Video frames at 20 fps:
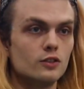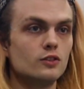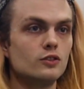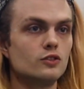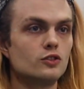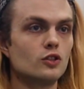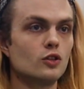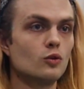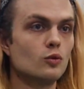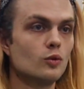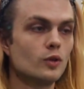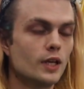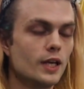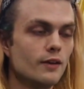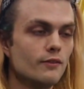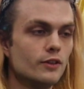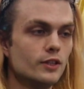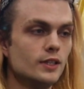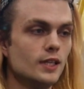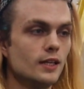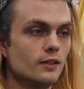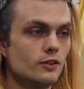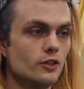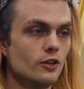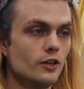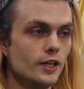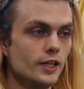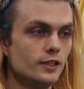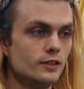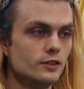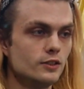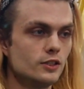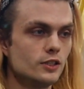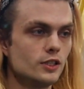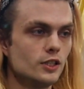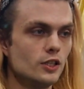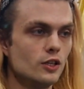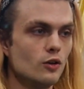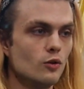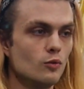So given that there is,
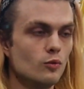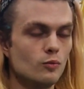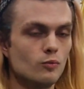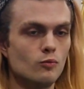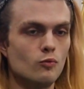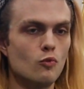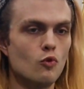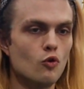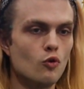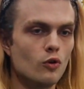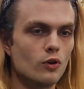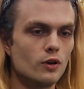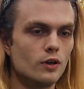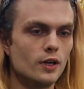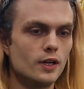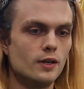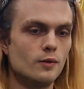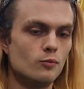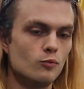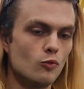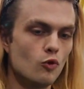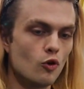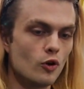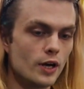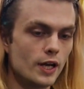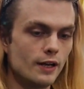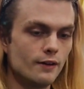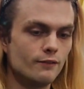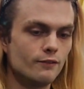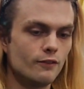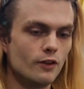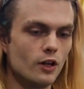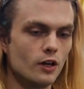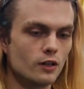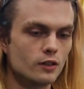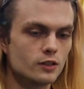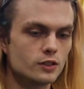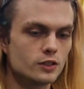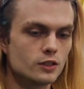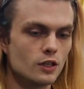more
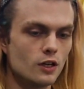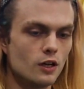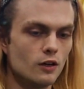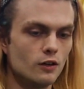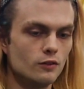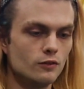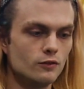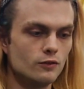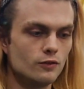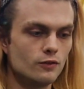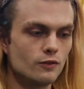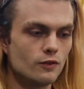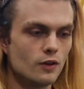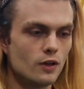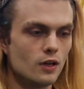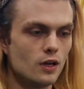influx of